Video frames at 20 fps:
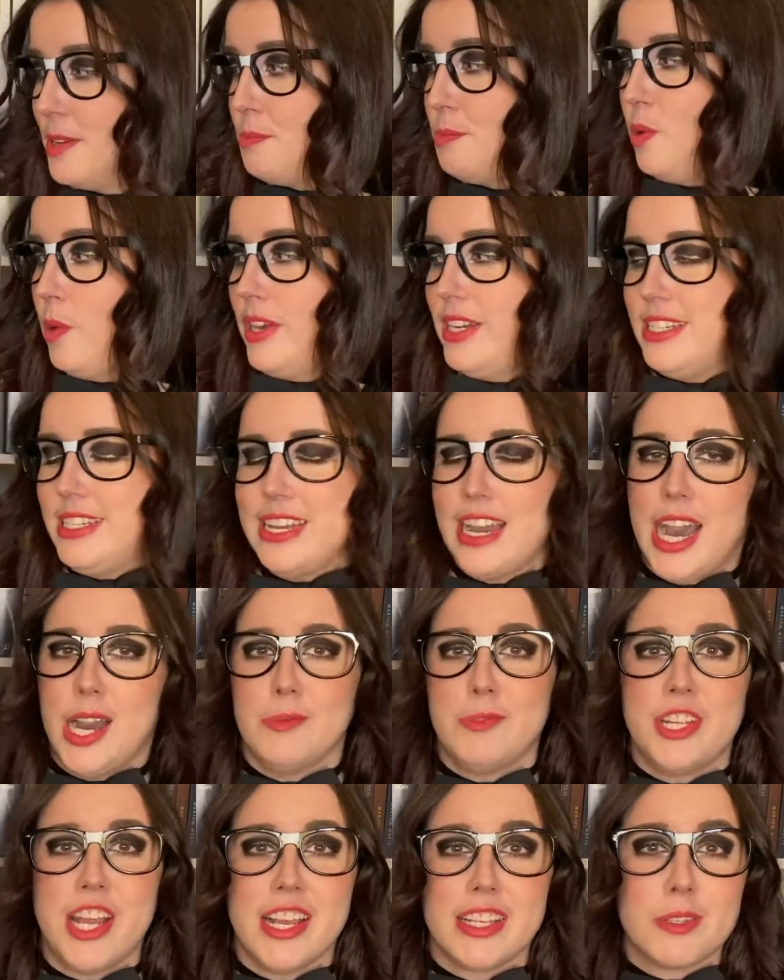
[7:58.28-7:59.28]
Pointy
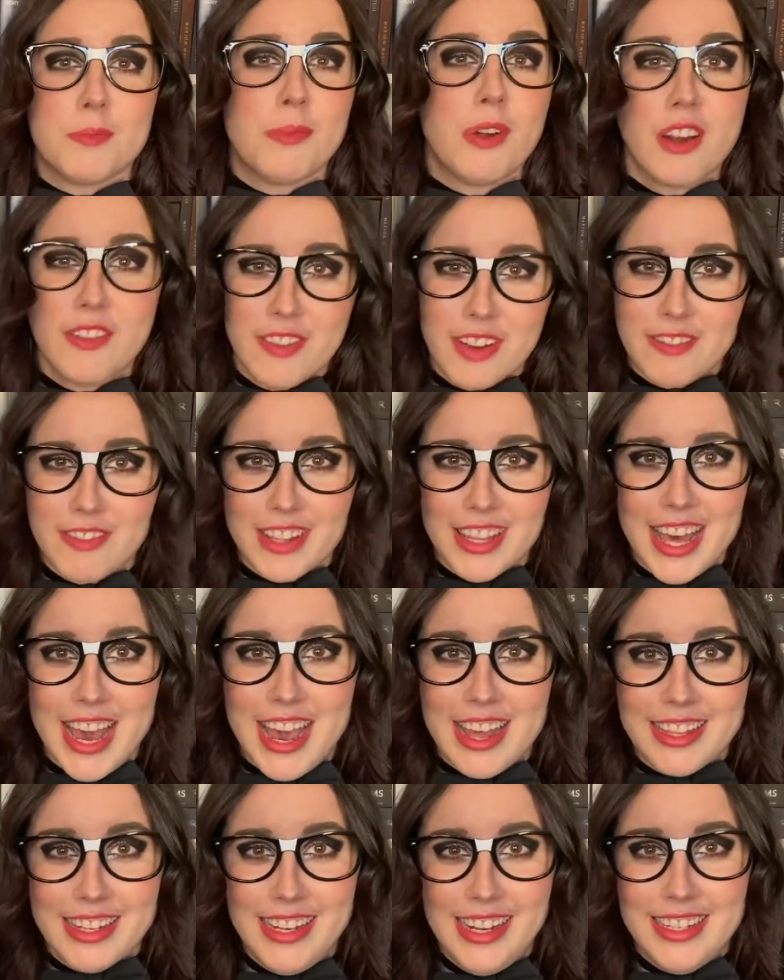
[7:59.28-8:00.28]
objects, perfect for the
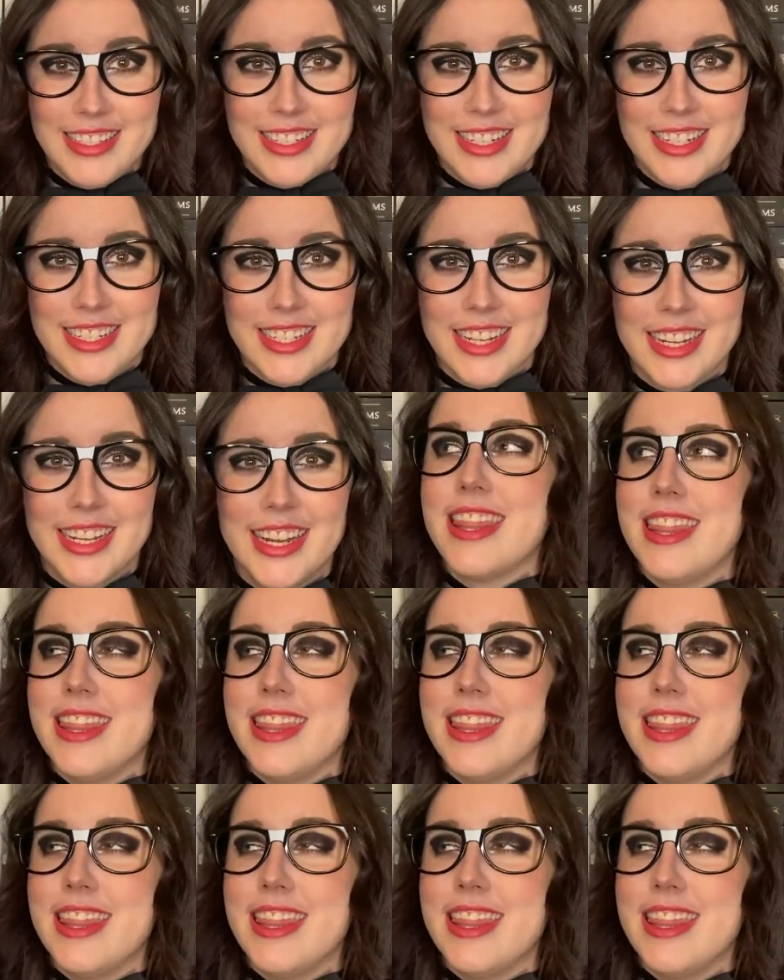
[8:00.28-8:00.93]
holiday season.